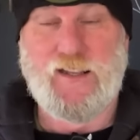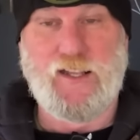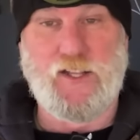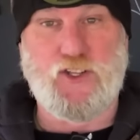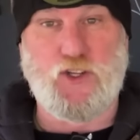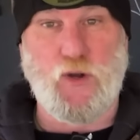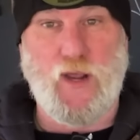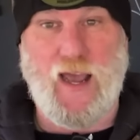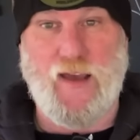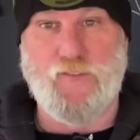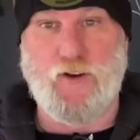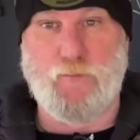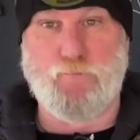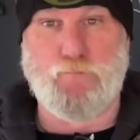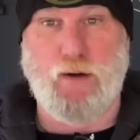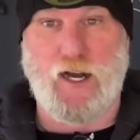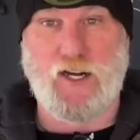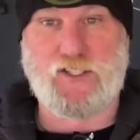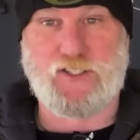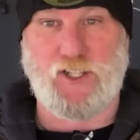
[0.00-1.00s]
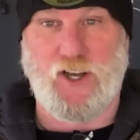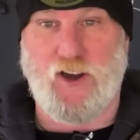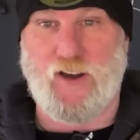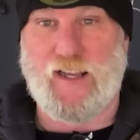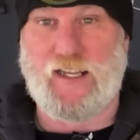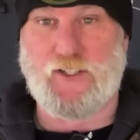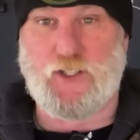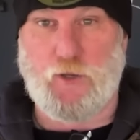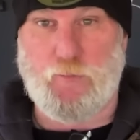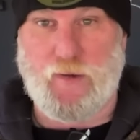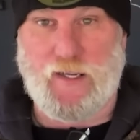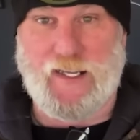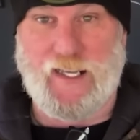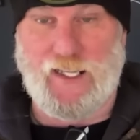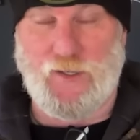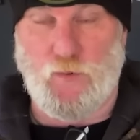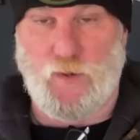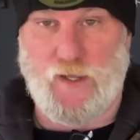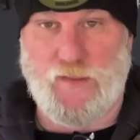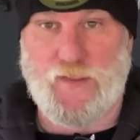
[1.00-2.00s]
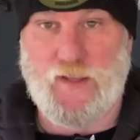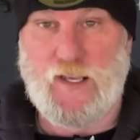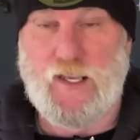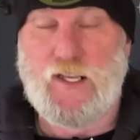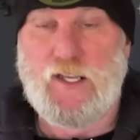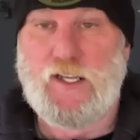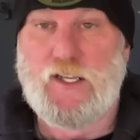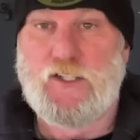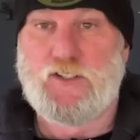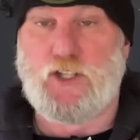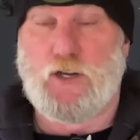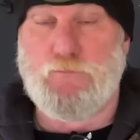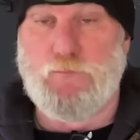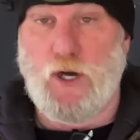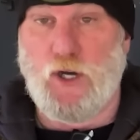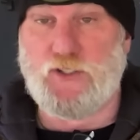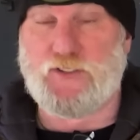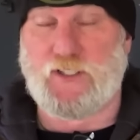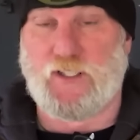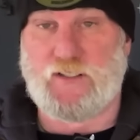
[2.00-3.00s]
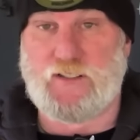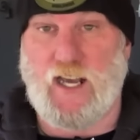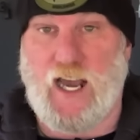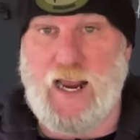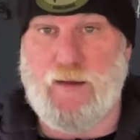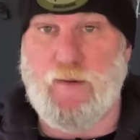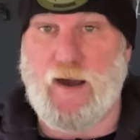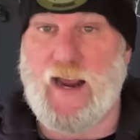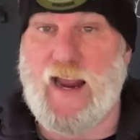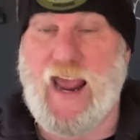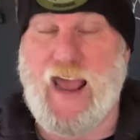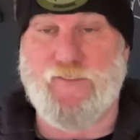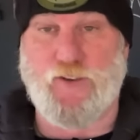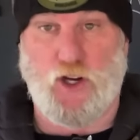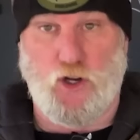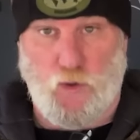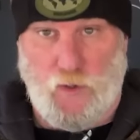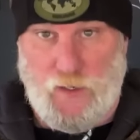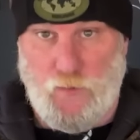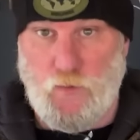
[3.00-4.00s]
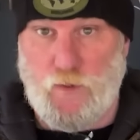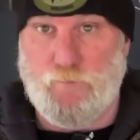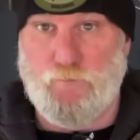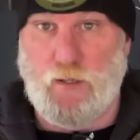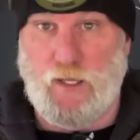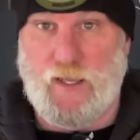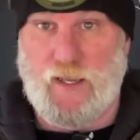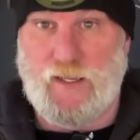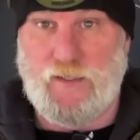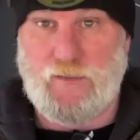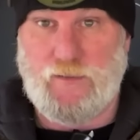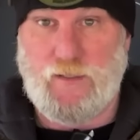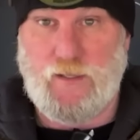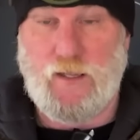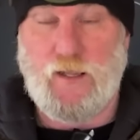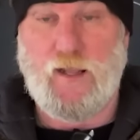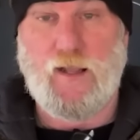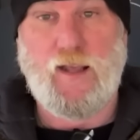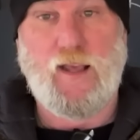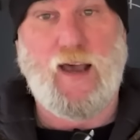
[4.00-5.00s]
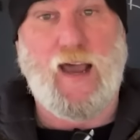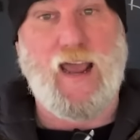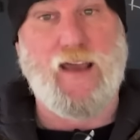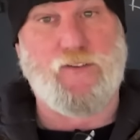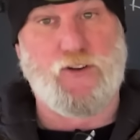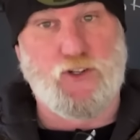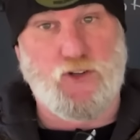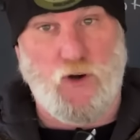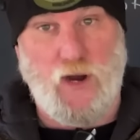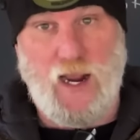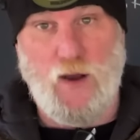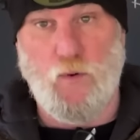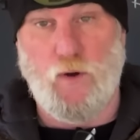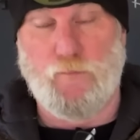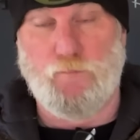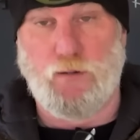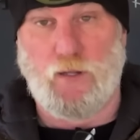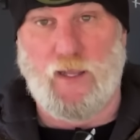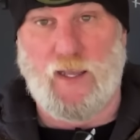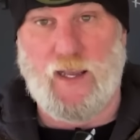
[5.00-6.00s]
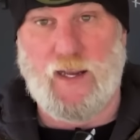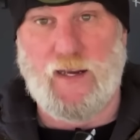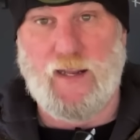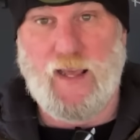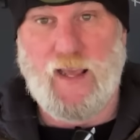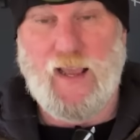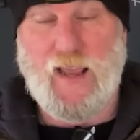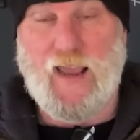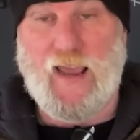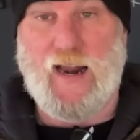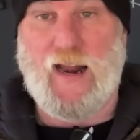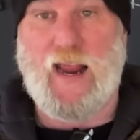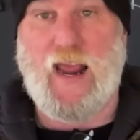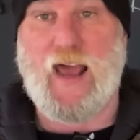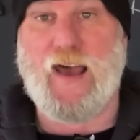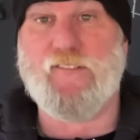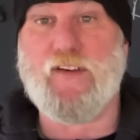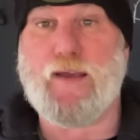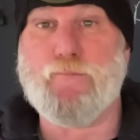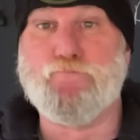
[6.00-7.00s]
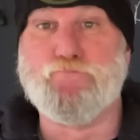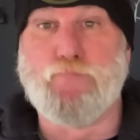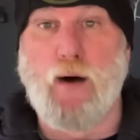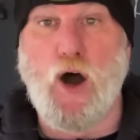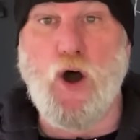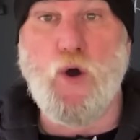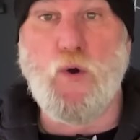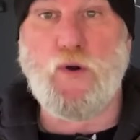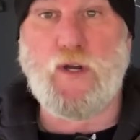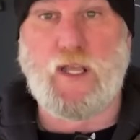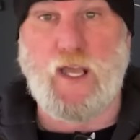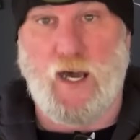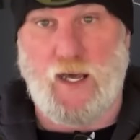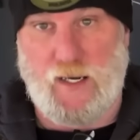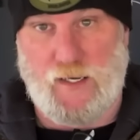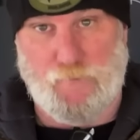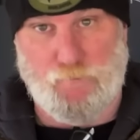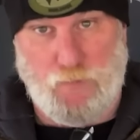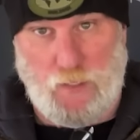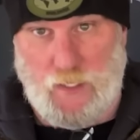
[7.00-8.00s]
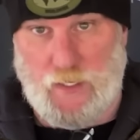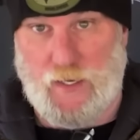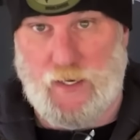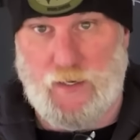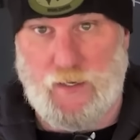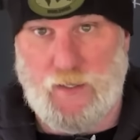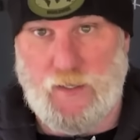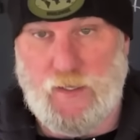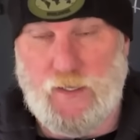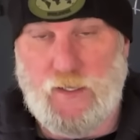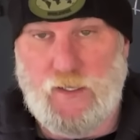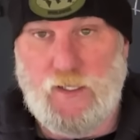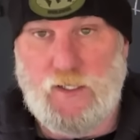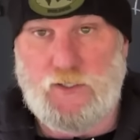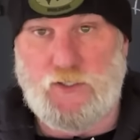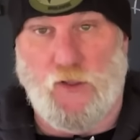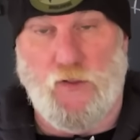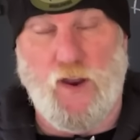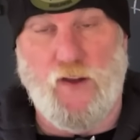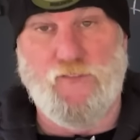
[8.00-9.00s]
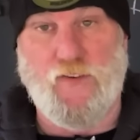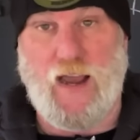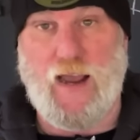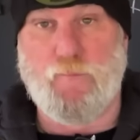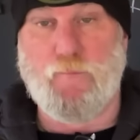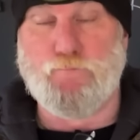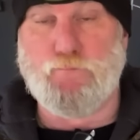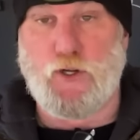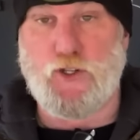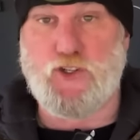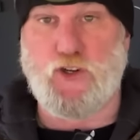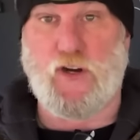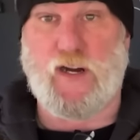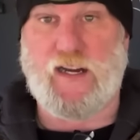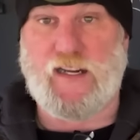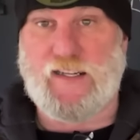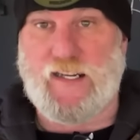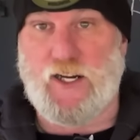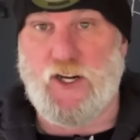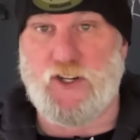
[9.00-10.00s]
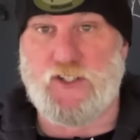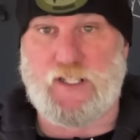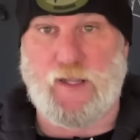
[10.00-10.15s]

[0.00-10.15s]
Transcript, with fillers: that you have your buck saw in to begin with. So most of the time I have a greenwood blade, I have a drywood blade, and I have a bone cutting blade. So that if I'm butchering a deer or